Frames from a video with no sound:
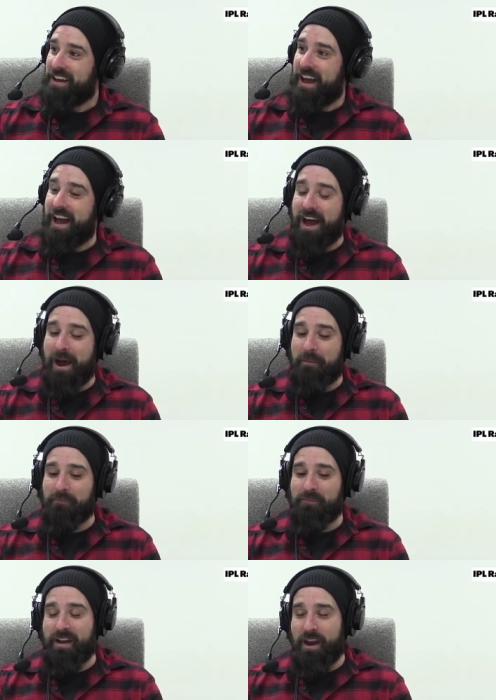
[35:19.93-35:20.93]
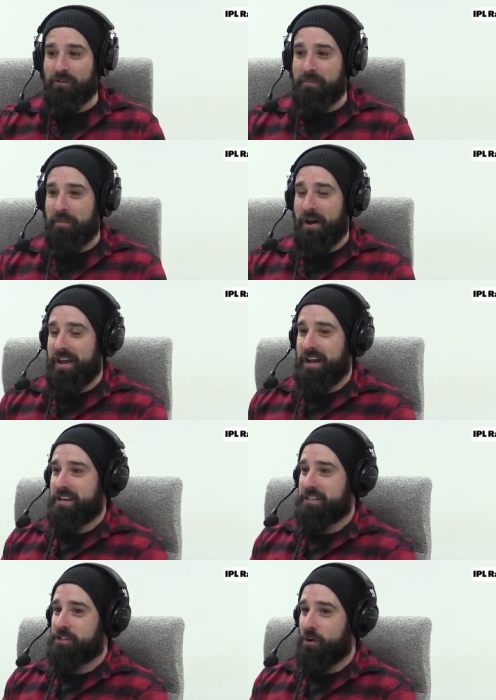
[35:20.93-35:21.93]
Run by
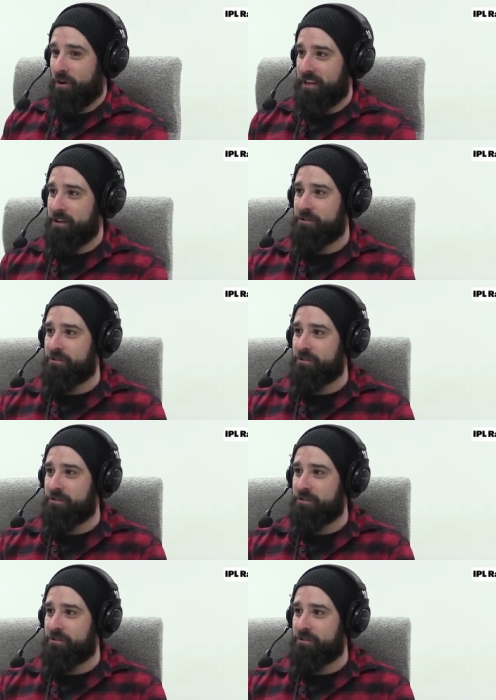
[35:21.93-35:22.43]
Scotty, who